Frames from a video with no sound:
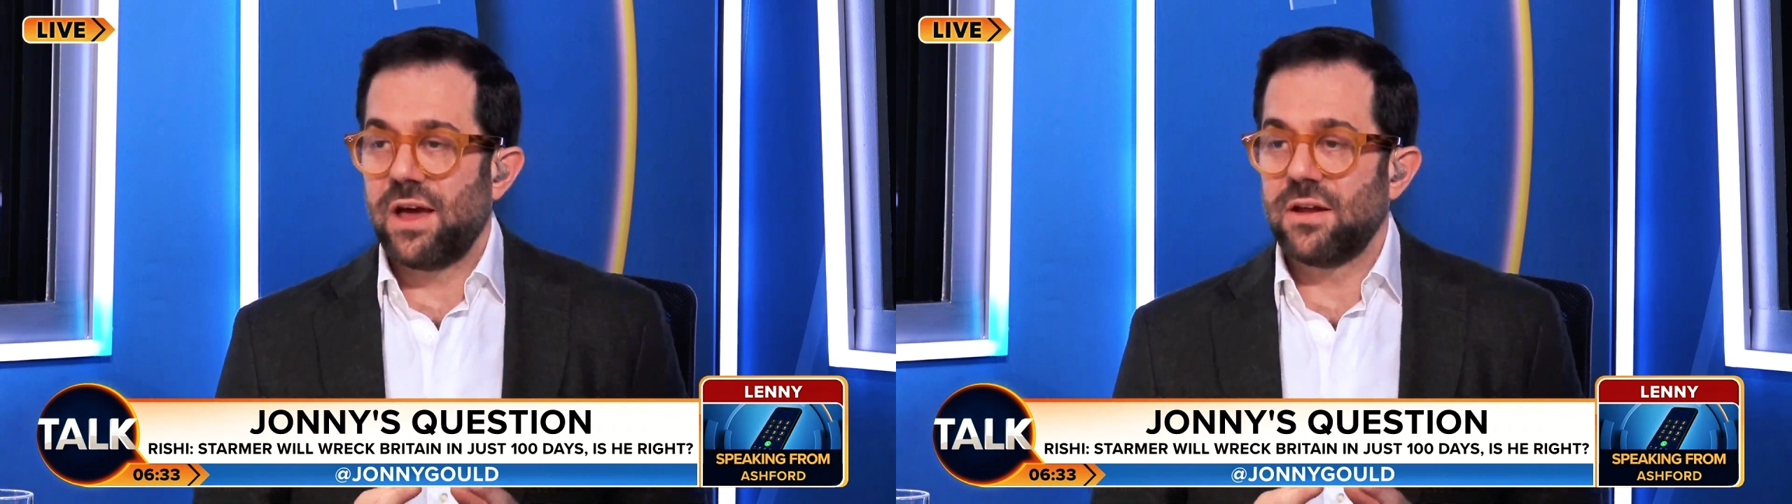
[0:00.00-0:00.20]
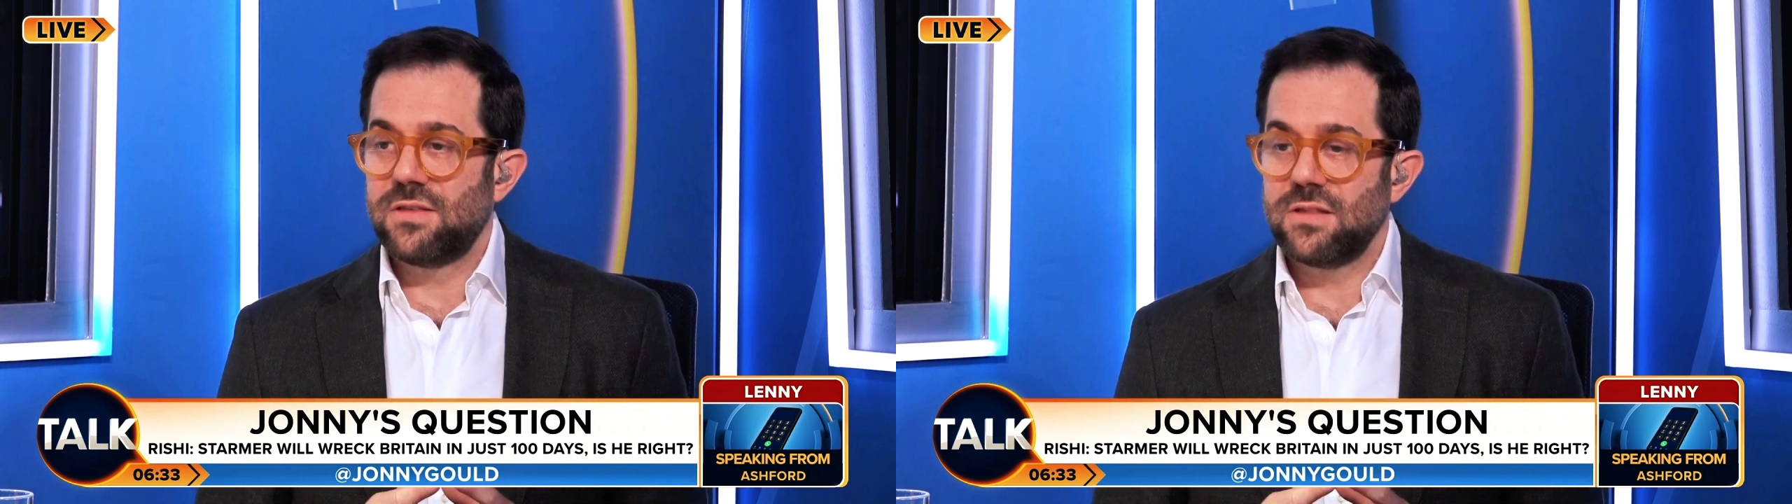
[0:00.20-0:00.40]

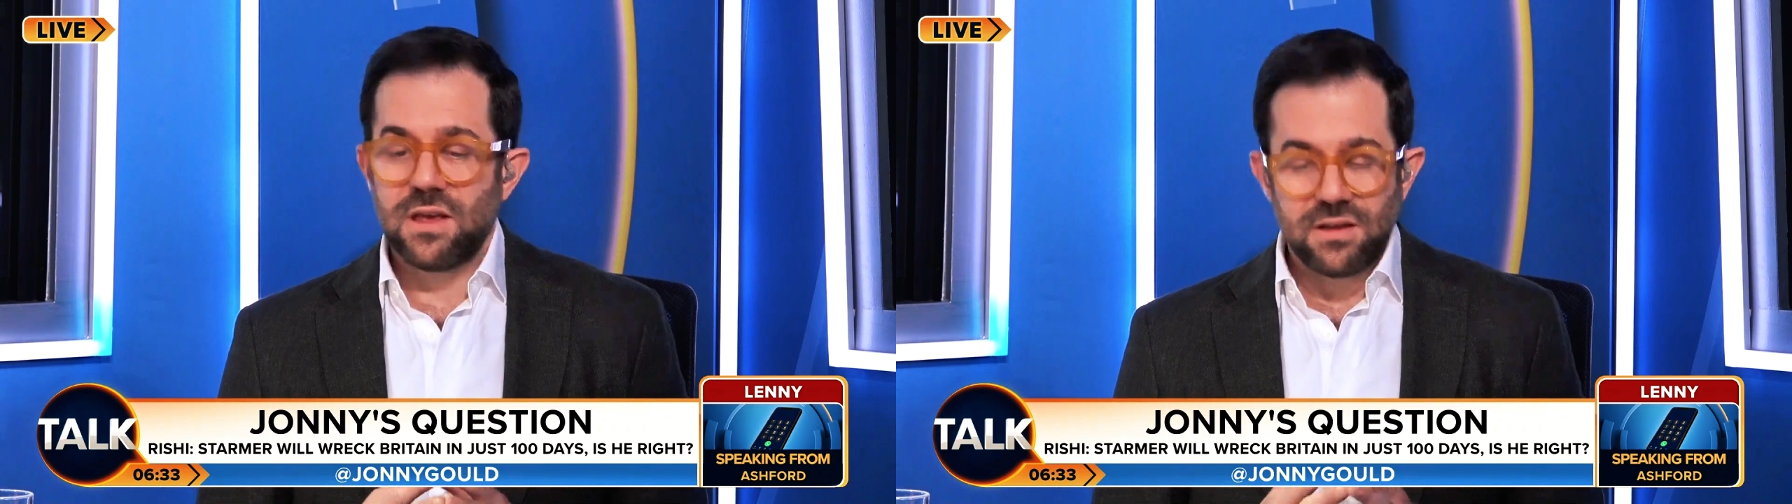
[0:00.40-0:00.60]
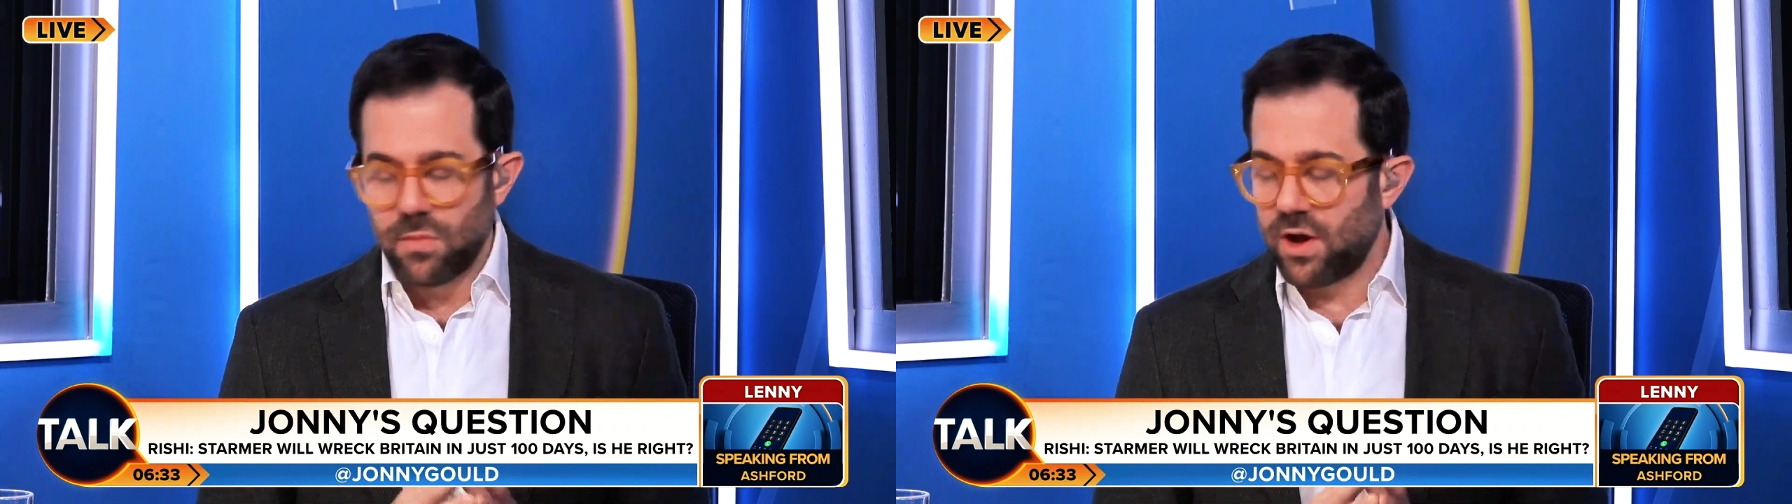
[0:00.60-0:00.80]
yeah. and I
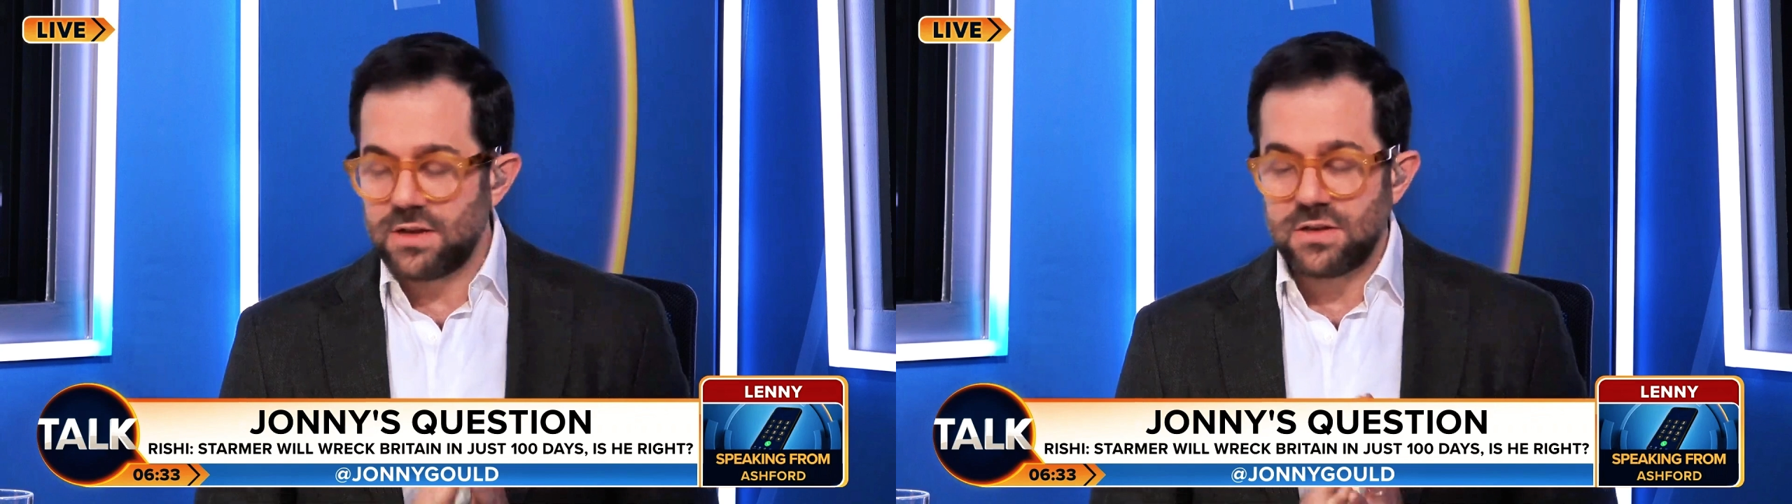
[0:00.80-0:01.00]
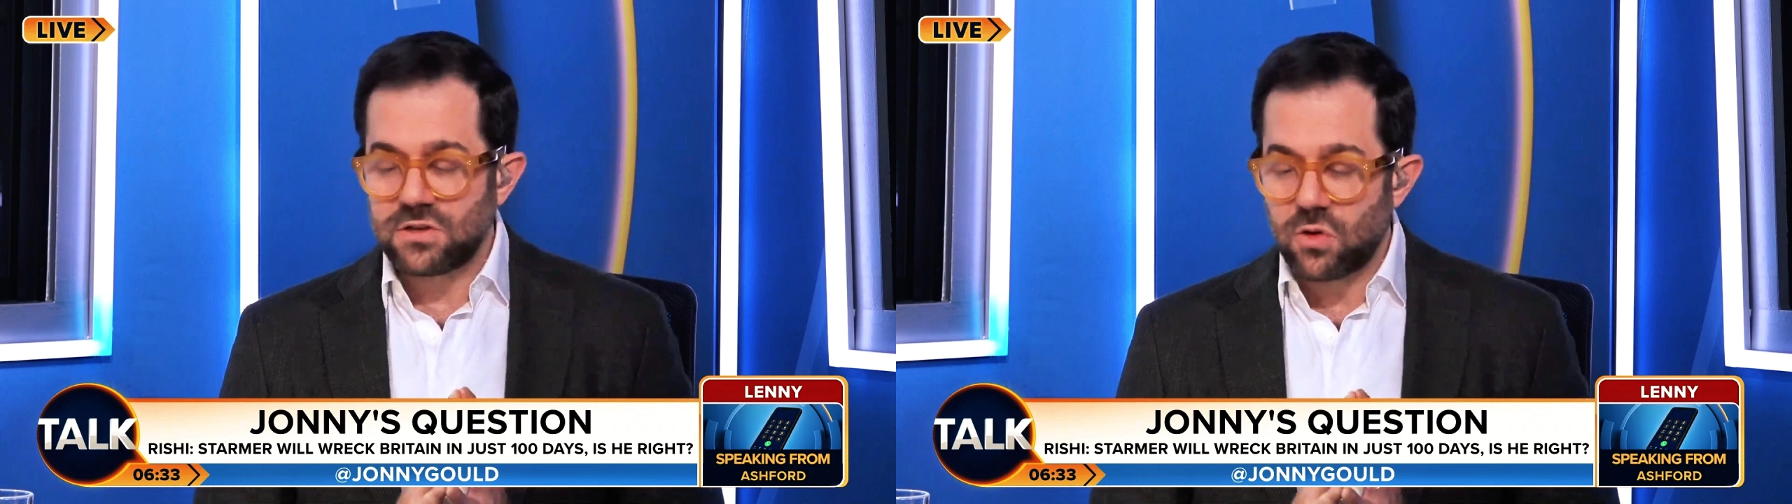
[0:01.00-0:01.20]
think that his
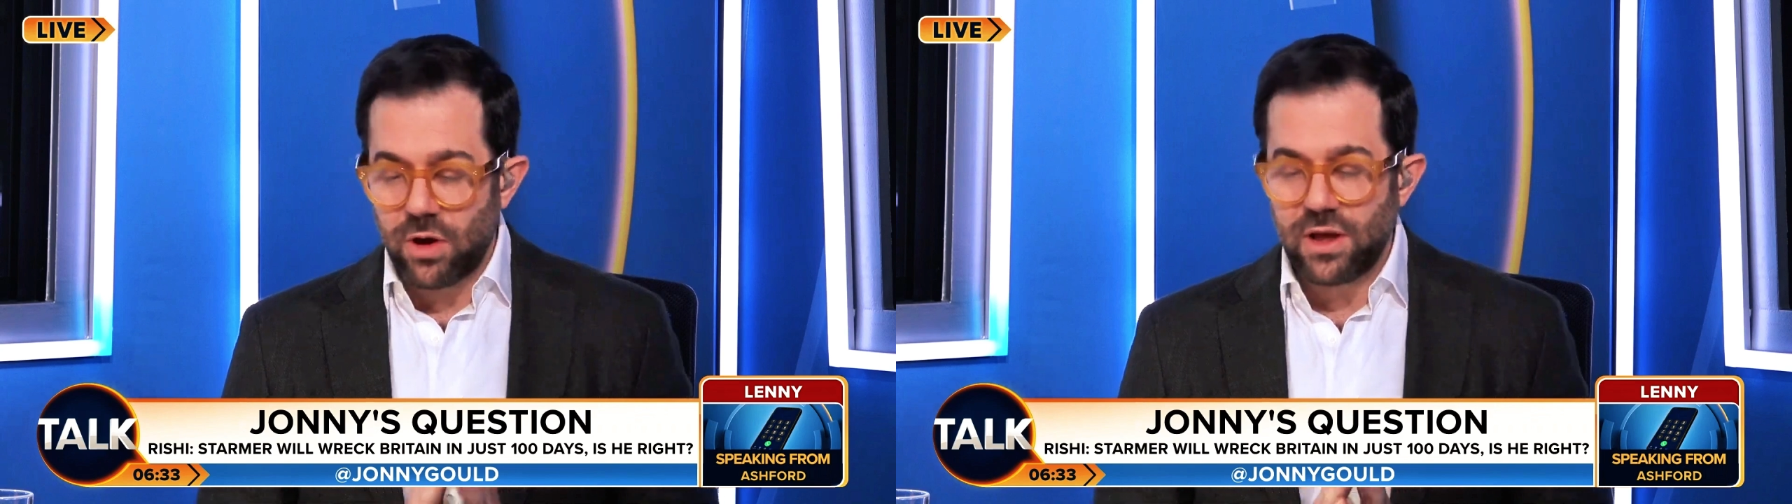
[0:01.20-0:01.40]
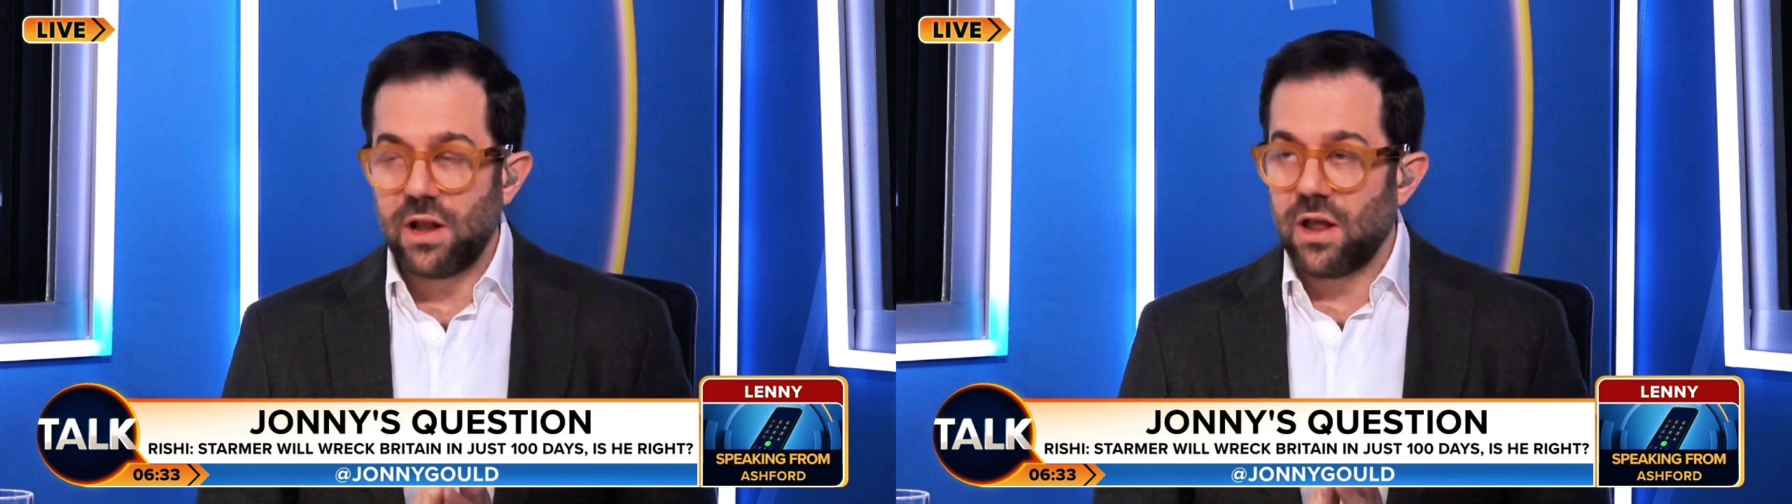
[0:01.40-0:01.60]
mind is
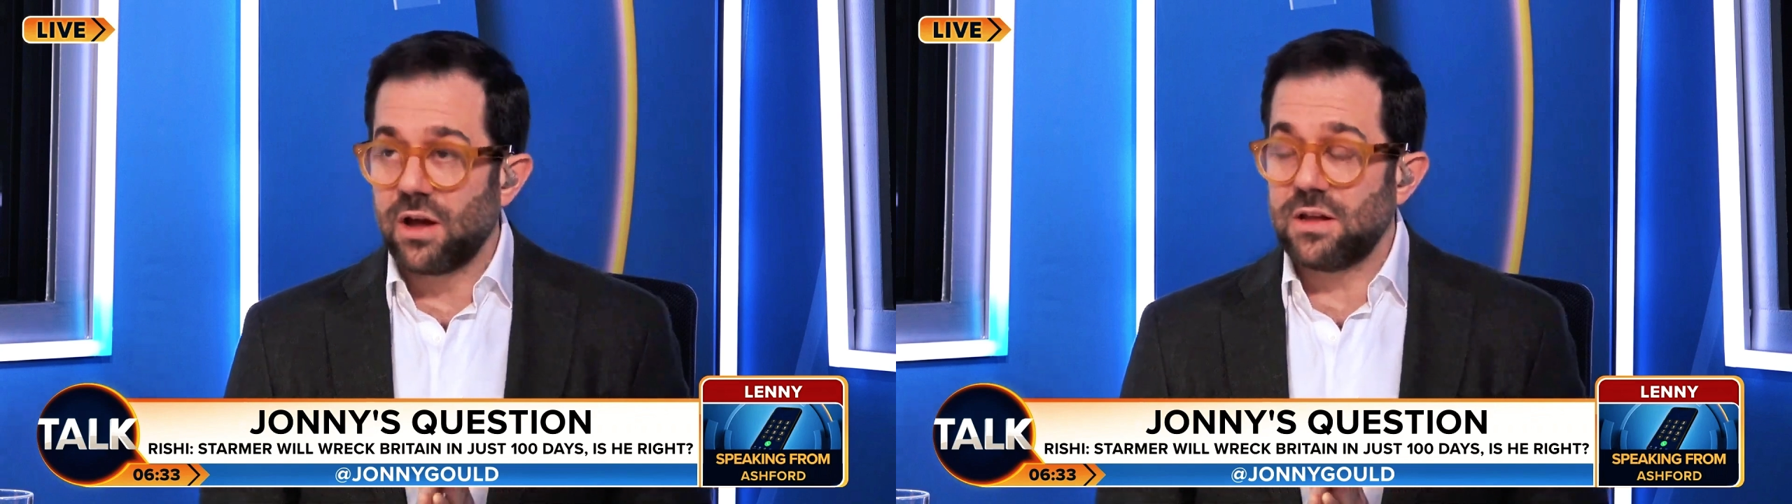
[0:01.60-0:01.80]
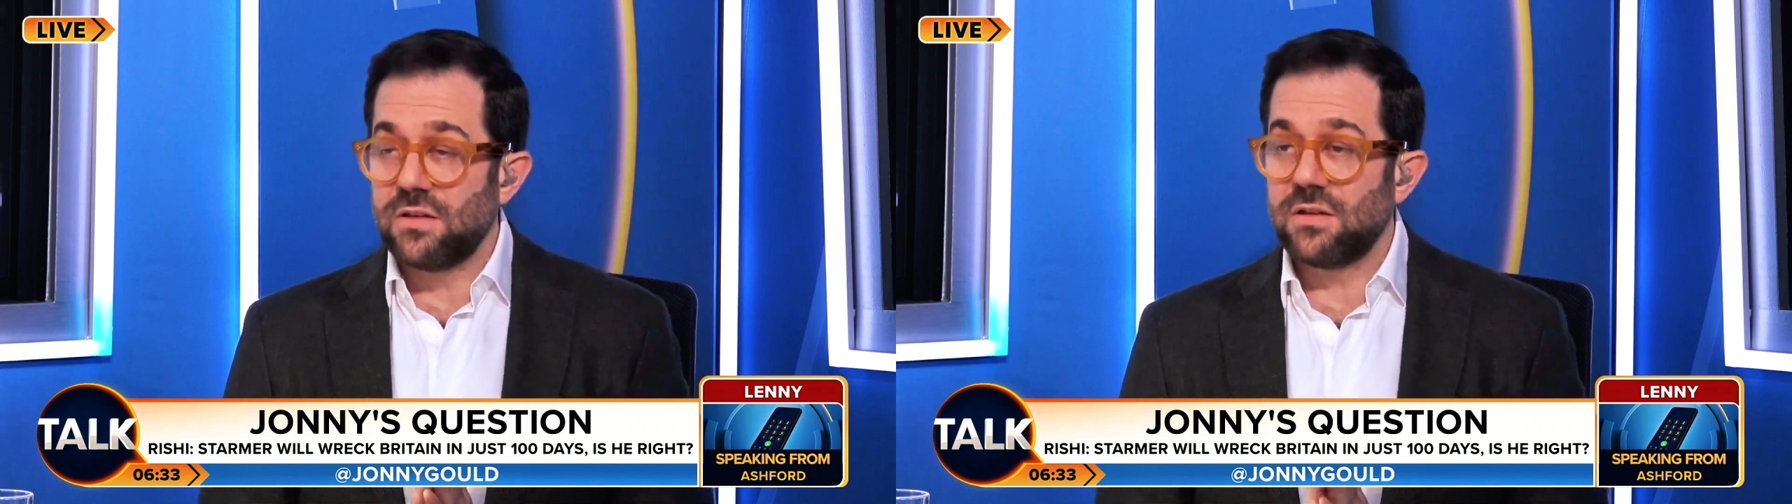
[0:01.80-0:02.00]
quite
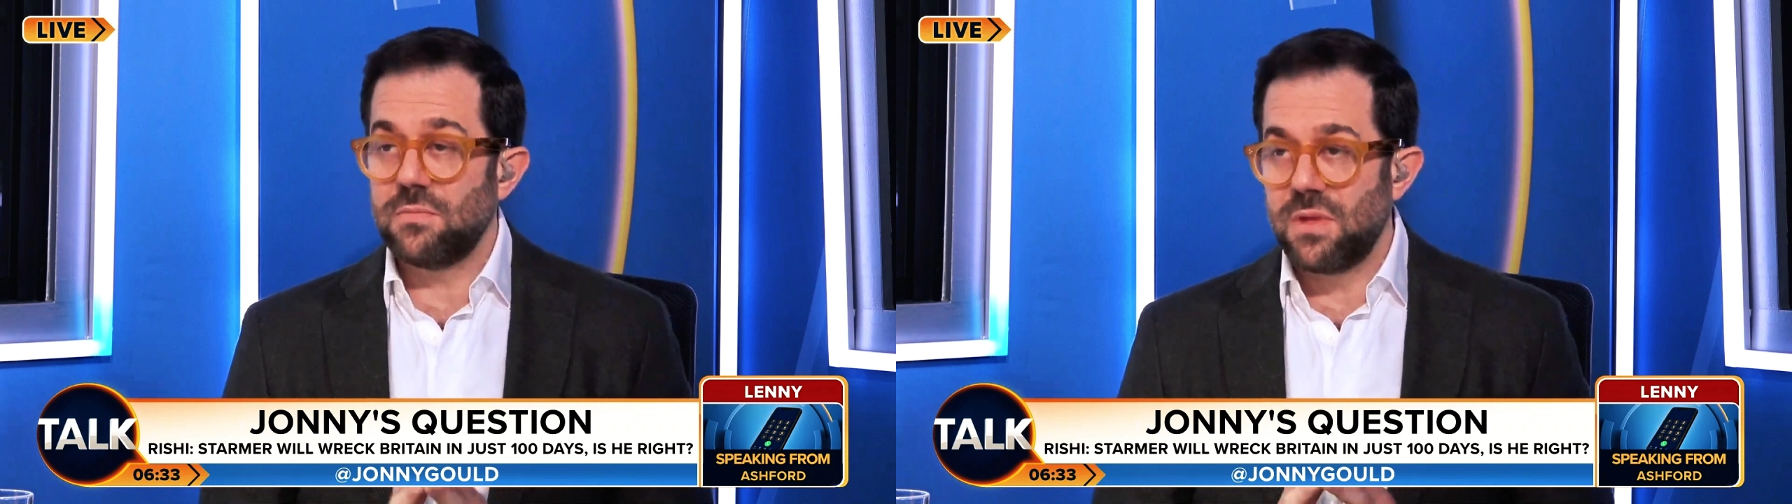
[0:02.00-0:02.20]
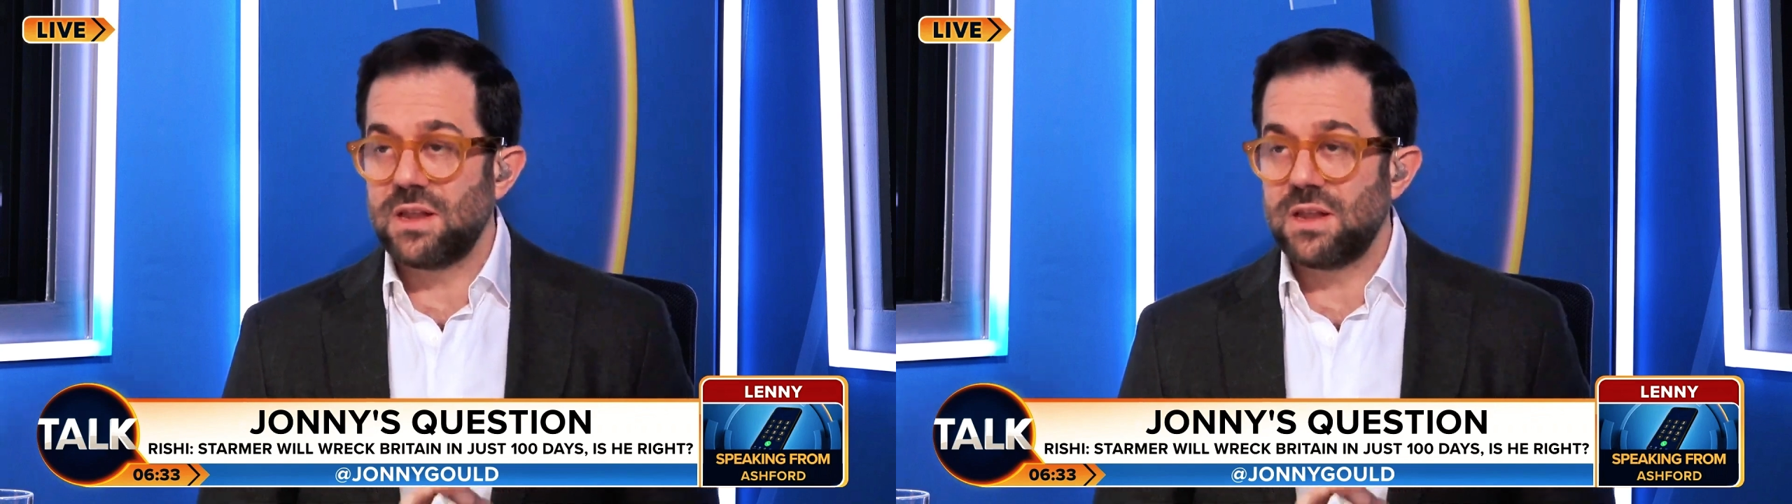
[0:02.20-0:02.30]
aligned in